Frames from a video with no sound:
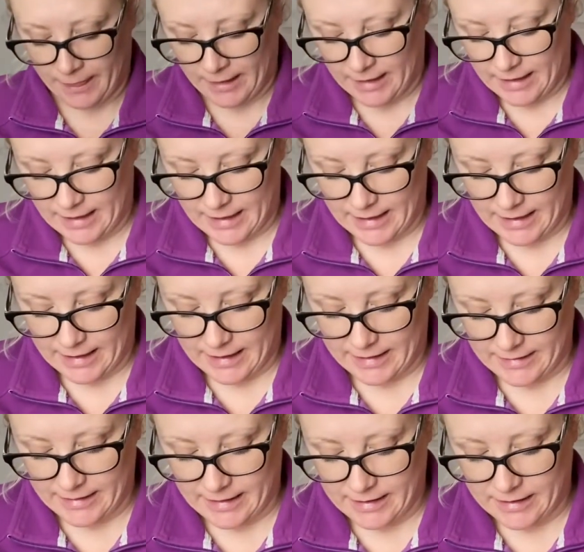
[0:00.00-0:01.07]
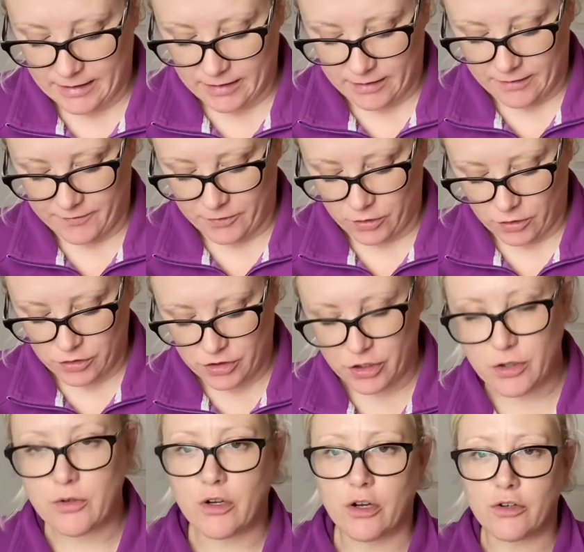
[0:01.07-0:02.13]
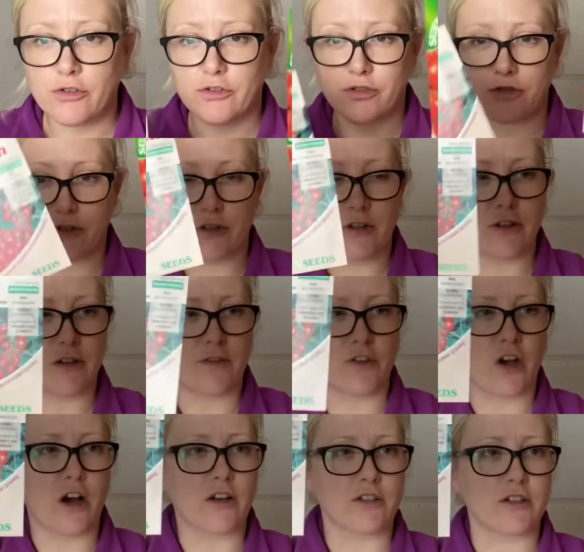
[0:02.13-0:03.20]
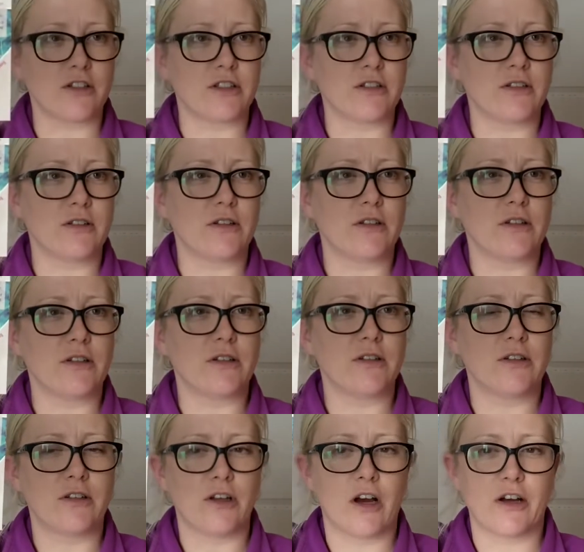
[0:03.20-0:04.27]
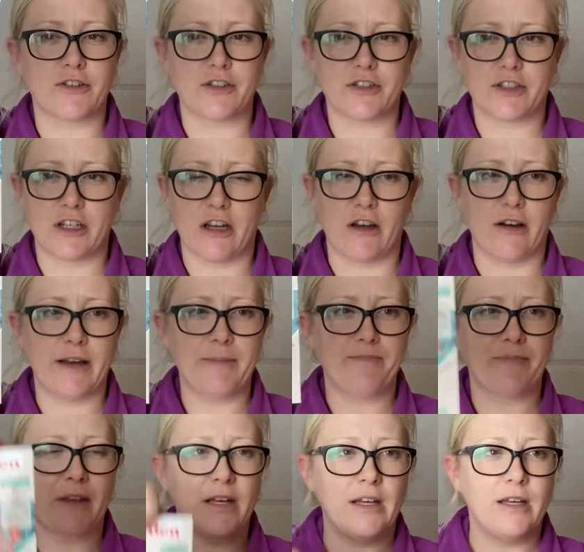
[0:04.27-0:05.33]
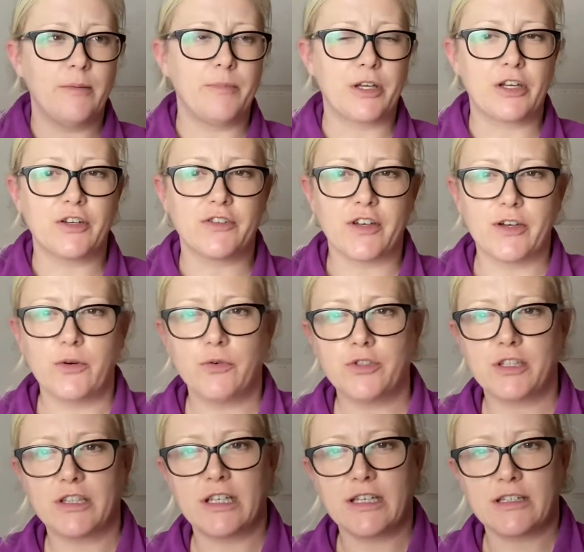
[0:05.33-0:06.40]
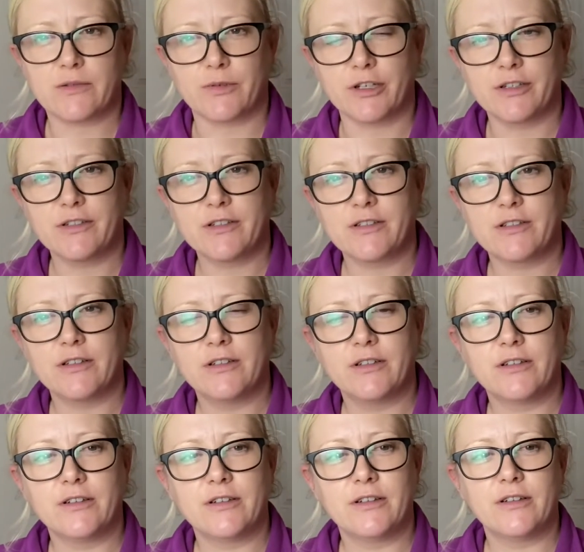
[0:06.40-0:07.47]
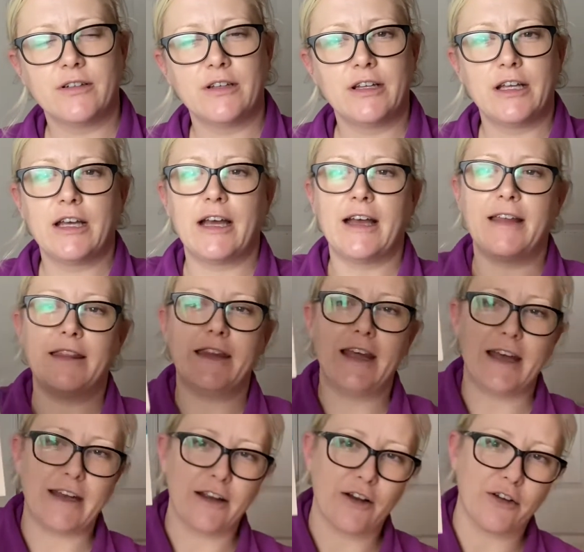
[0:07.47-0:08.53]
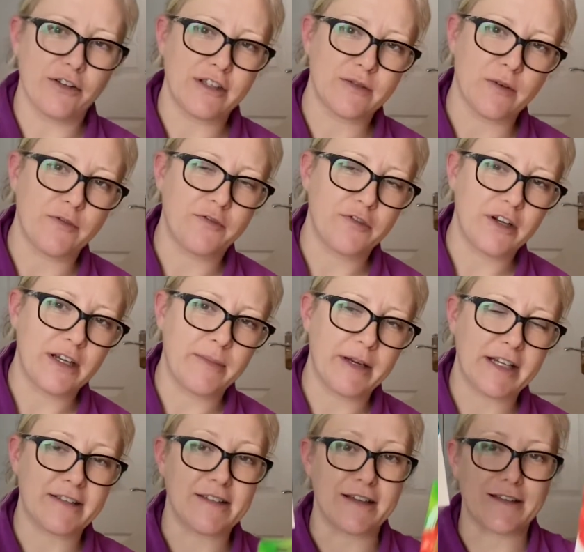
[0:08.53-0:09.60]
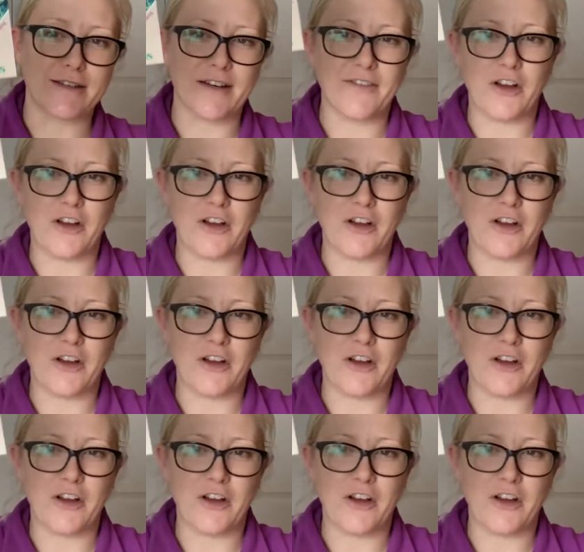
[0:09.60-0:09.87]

And then I've got 2 lots of Gardener's Delight, because I ordered these ones and then I got this one free in a magazine. So I've got